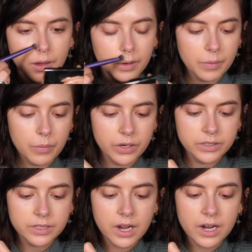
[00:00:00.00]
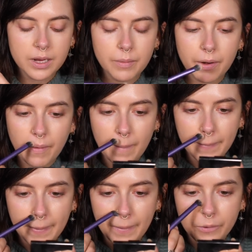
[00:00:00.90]
I'm going to put a tiny bit around
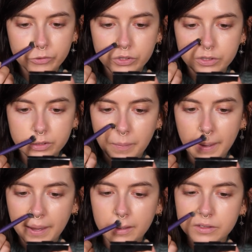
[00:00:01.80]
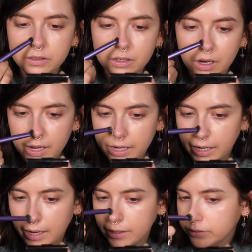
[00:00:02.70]
my nose just to make it slightly
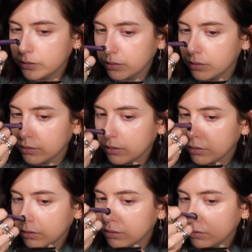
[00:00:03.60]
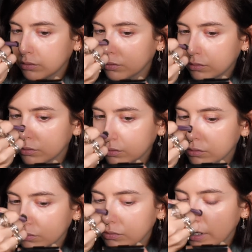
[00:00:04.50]
less
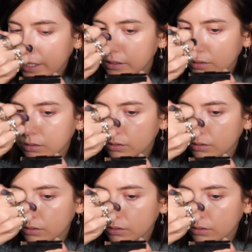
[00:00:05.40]
red.